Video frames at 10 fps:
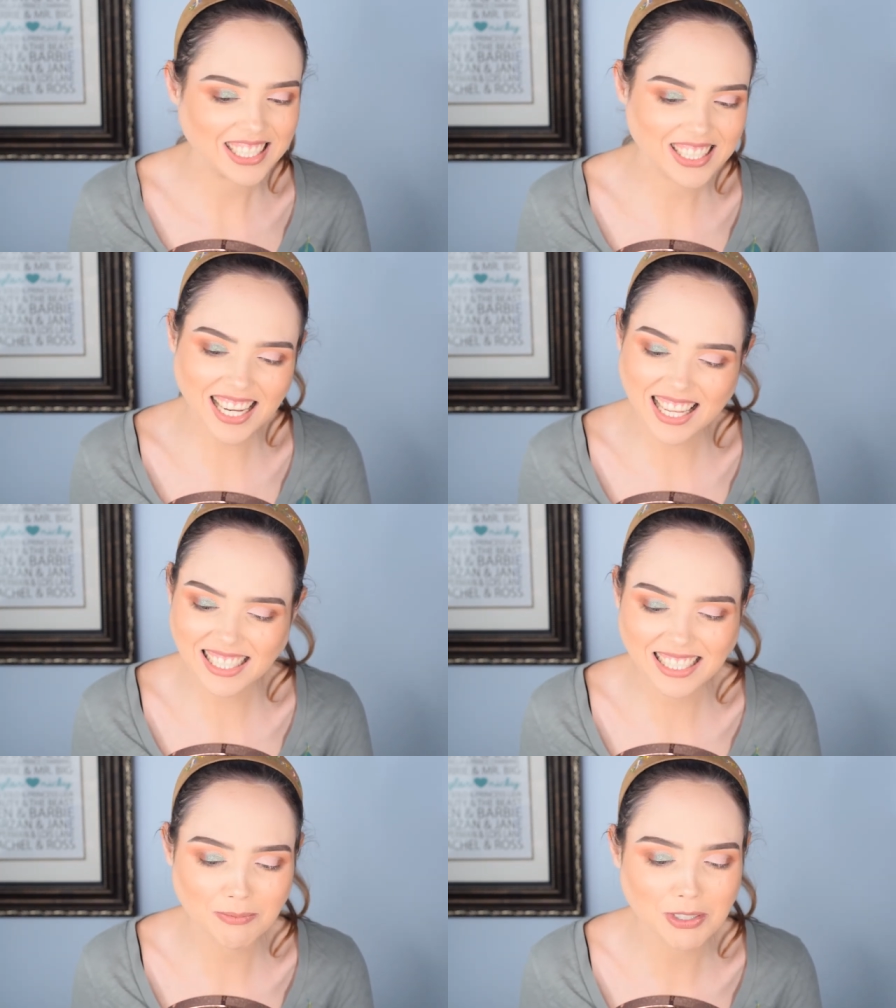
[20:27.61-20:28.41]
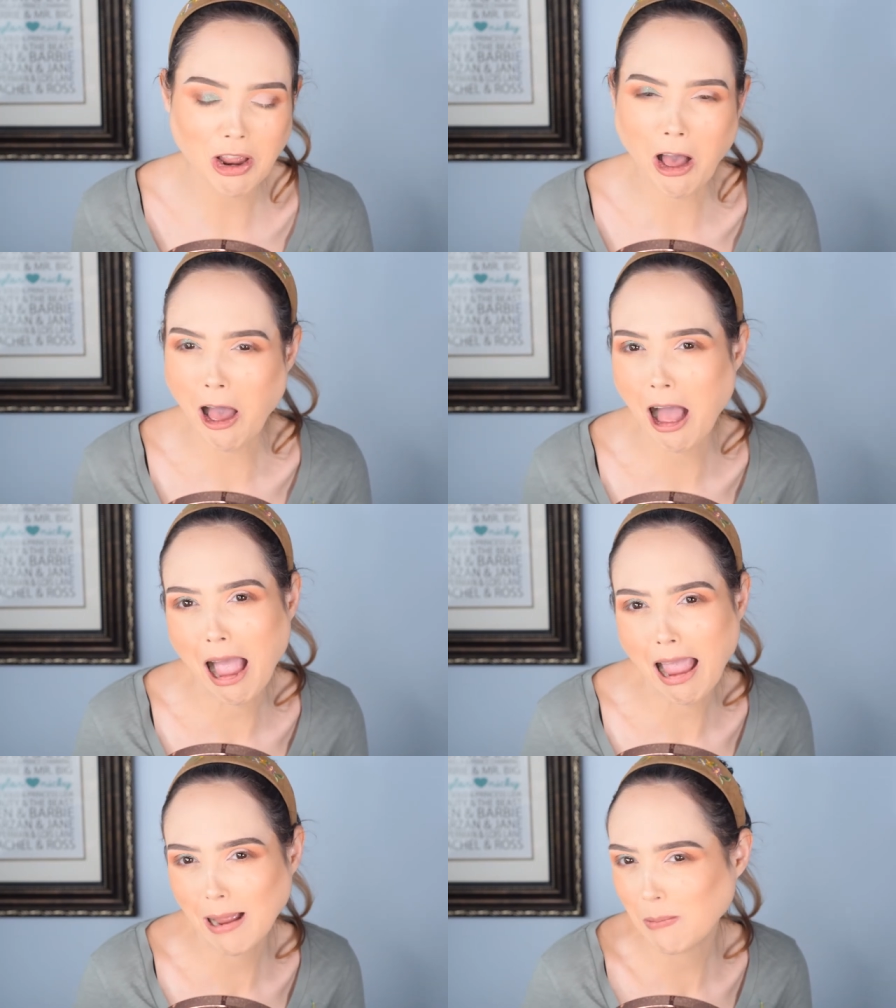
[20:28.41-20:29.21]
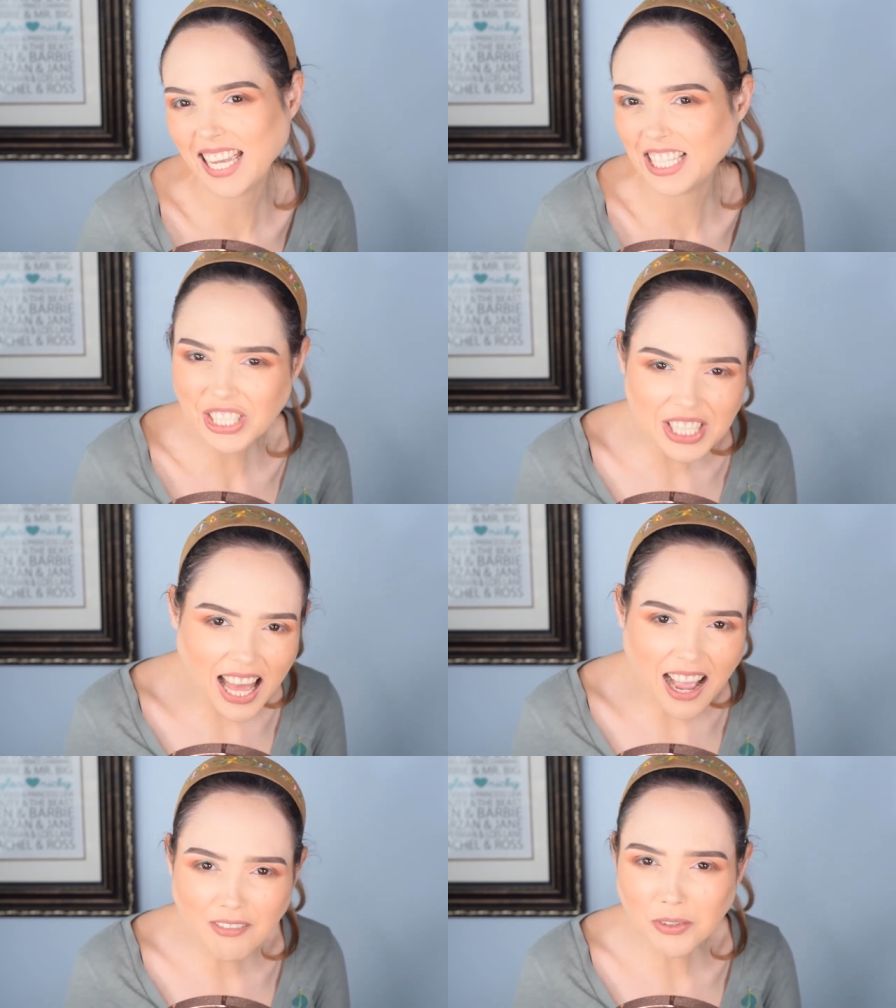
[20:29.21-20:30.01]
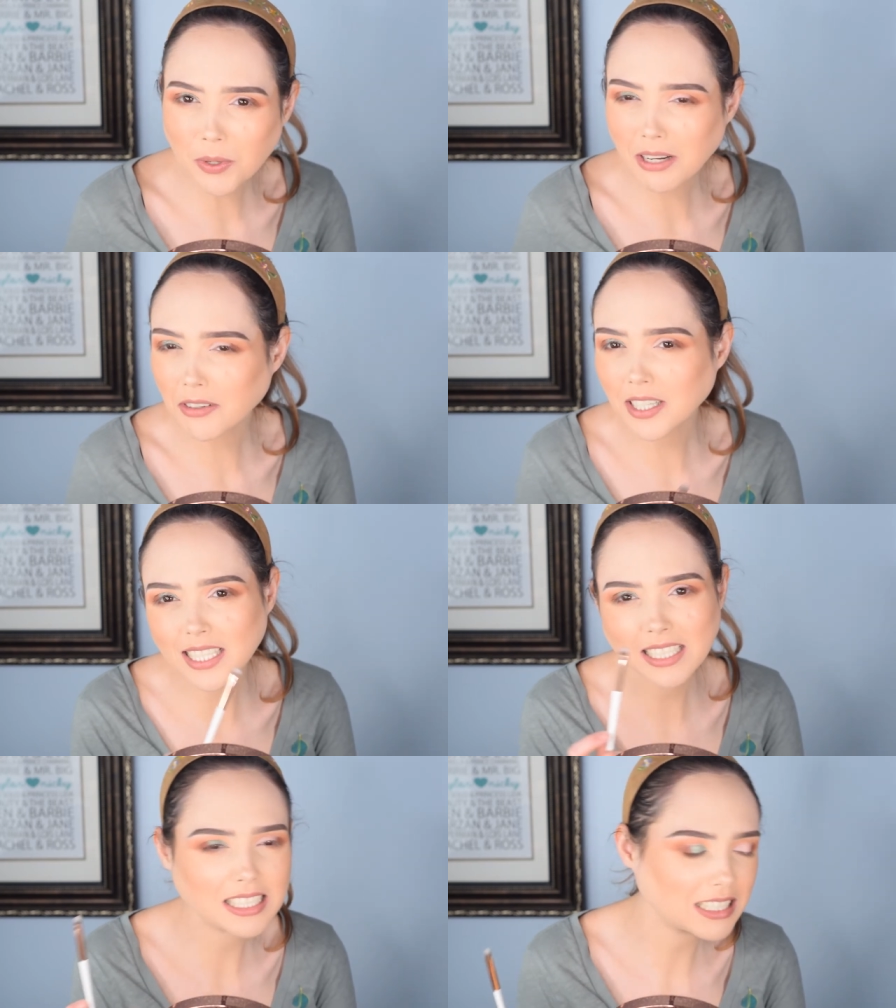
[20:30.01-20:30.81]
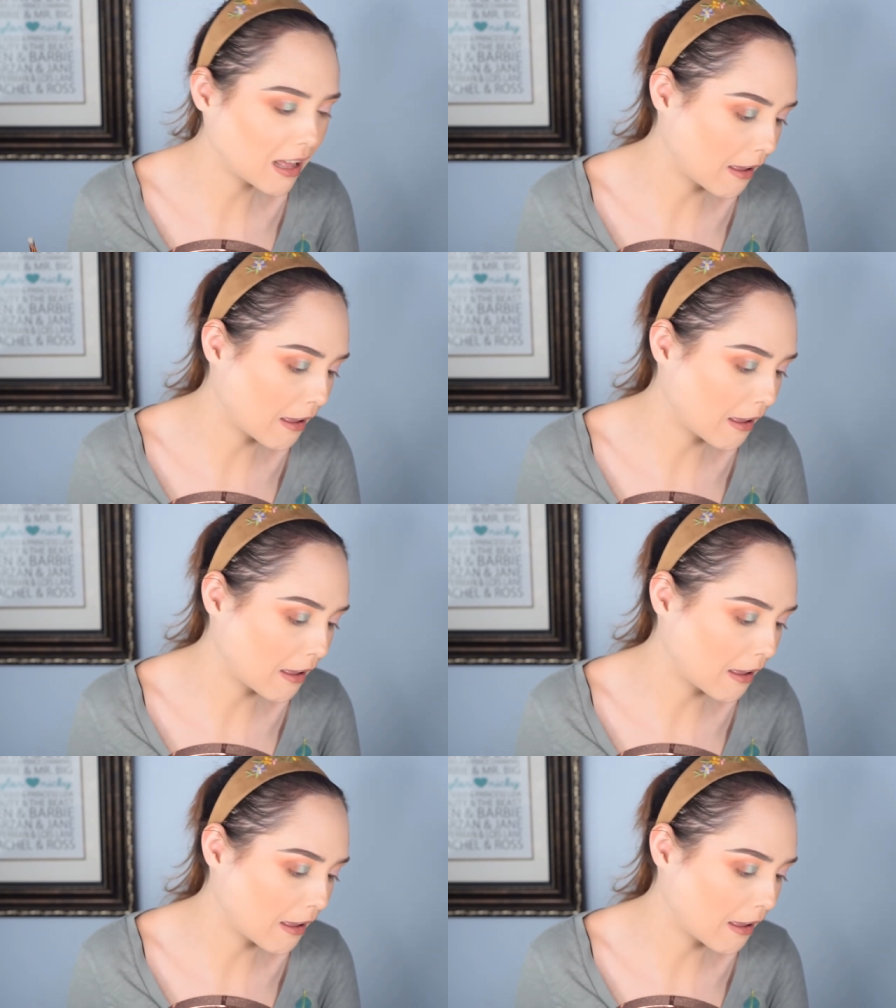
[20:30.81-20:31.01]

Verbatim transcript: Just am not into that for whatever reason.